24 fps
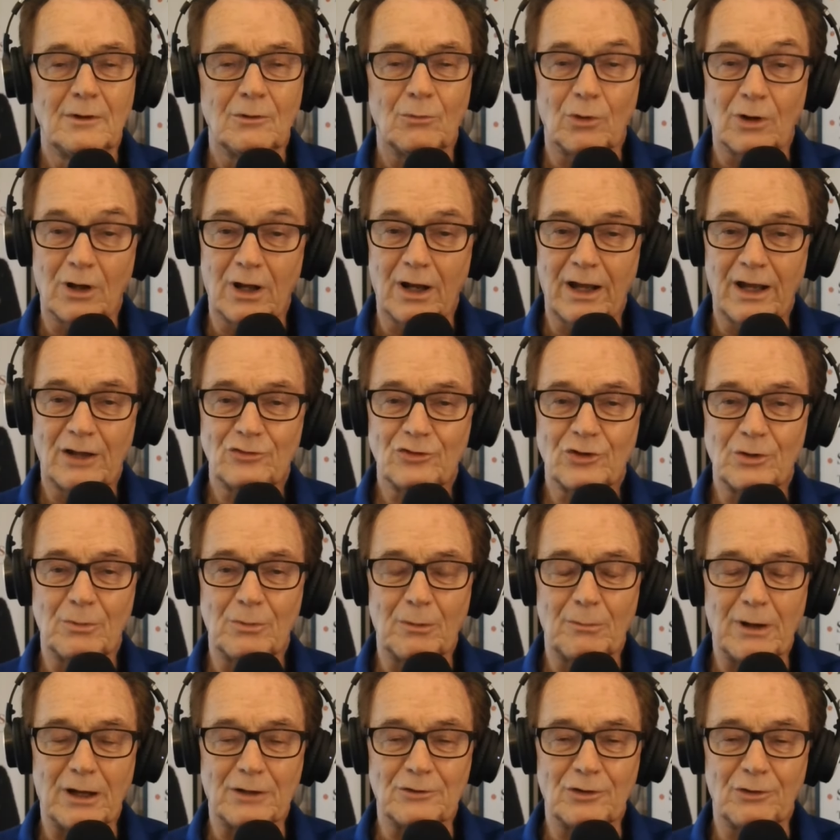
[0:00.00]
When I asked him
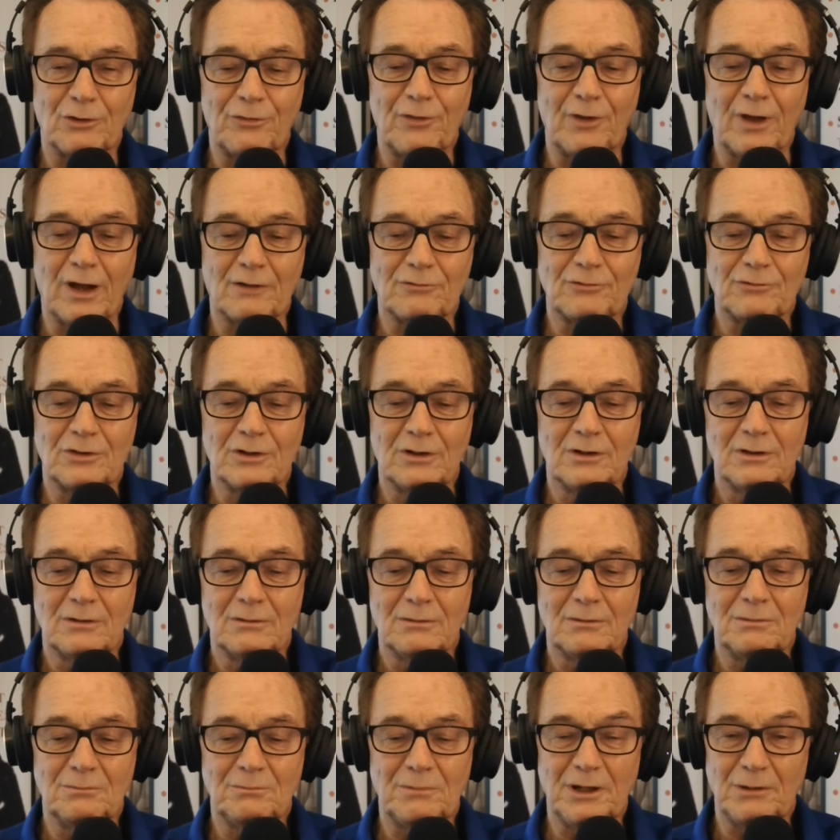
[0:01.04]
about the theft,
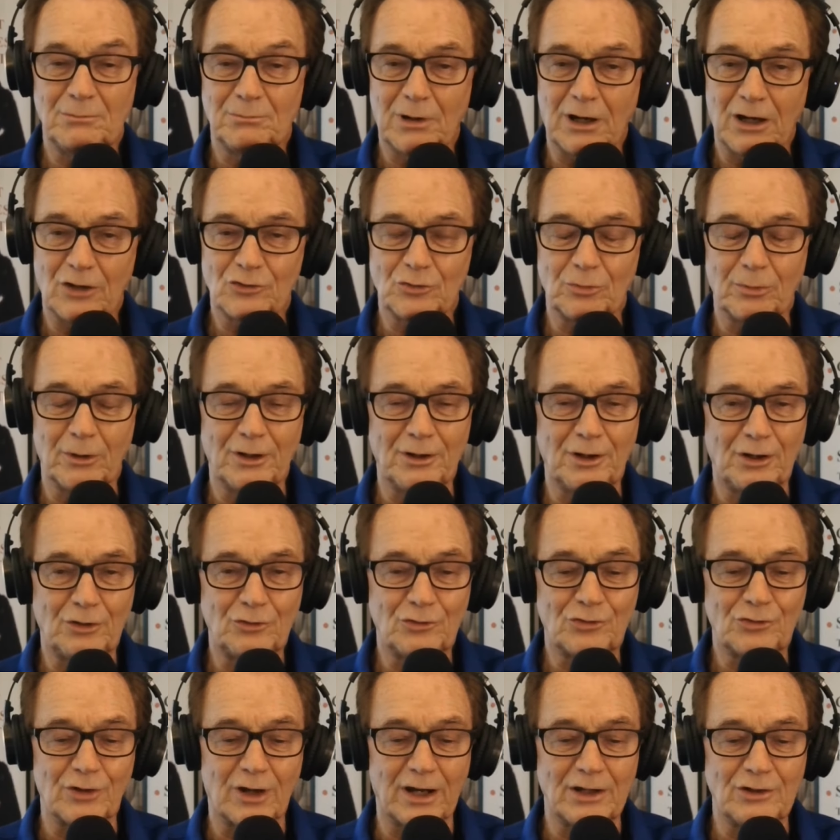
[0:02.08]
being possibly an
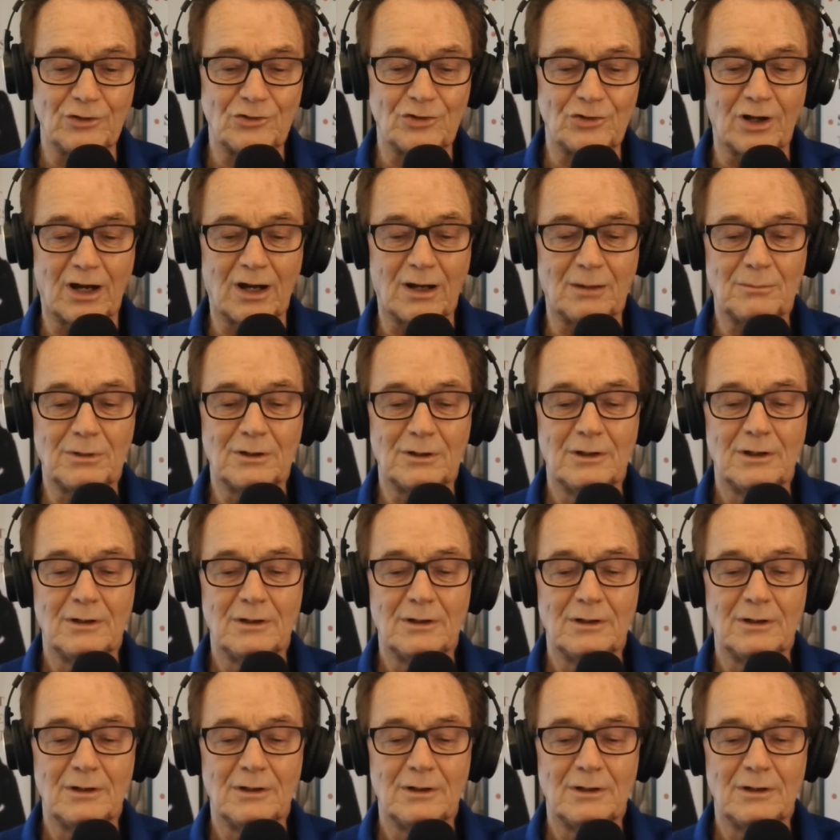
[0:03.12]
inside job,